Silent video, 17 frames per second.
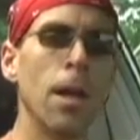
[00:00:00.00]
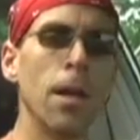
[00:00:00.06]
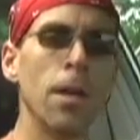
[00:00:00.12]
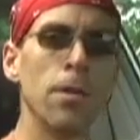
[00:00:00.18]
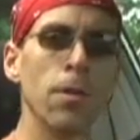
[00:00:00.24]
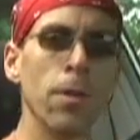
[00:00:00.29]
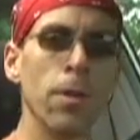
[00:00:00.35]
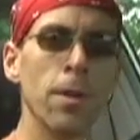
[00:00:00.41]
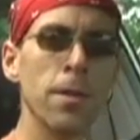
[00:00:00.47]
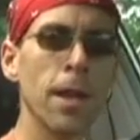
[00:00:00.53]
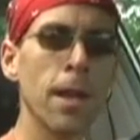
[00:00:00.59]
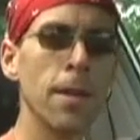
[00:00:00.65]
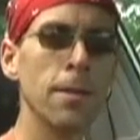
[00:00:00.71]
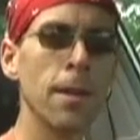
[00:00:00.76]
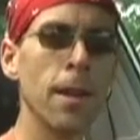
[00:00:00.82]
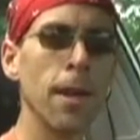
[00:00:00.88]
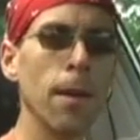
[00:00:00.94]
So this
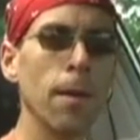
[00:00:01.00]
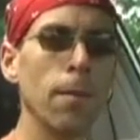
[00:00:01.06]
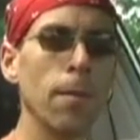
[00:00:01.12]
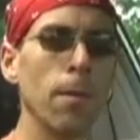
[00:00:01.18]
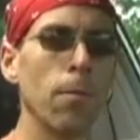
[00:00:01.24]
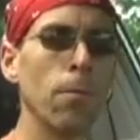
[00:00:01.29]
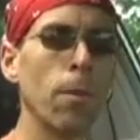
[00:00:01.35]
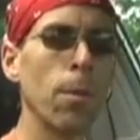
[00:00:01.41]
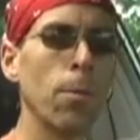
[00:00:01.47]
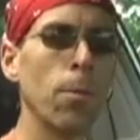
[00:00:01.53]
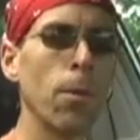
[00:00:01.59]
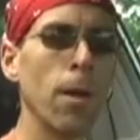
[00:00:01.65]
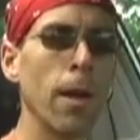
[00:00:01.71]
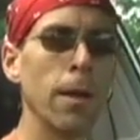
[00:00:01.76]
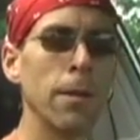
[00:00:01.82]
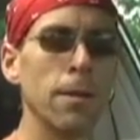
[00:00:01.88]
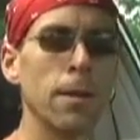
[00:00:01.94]
has a
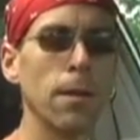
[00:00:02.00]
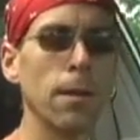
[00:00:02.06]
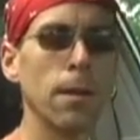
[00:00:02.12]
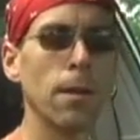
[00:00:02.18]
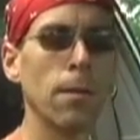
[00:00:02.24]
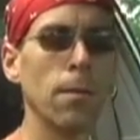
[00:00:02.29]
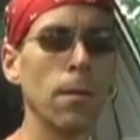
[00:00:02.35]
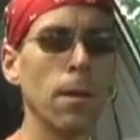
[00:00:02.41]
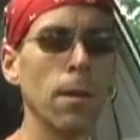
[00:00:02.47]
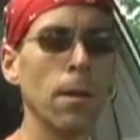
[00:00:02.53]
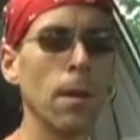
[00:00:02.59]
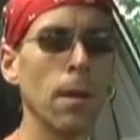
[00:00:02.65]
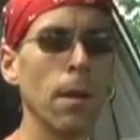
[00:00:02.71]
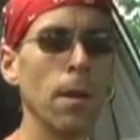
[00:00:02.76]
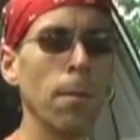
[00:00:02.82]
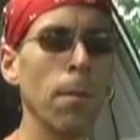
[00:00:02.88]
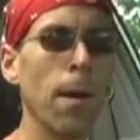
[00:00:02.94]
rubberized
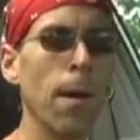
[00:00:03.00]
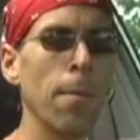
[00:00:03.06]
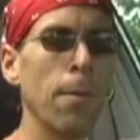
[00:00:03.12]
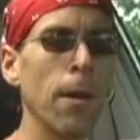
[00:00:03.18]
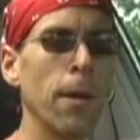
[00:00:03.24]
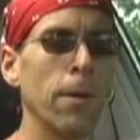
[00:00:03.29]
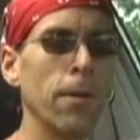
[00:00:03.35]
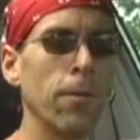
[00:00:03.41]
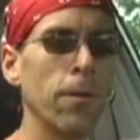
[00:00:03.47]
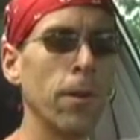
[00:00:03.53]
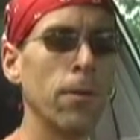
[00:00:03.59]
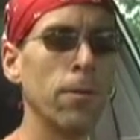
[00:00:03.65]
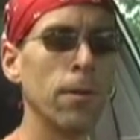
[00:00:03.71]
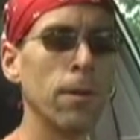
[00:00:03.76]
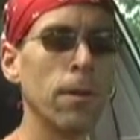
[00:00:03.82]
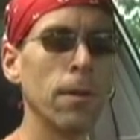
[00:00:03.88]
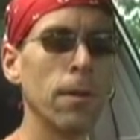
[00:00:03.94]
pop-on
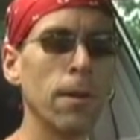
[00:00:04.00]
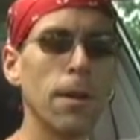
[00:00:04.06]
diffuser.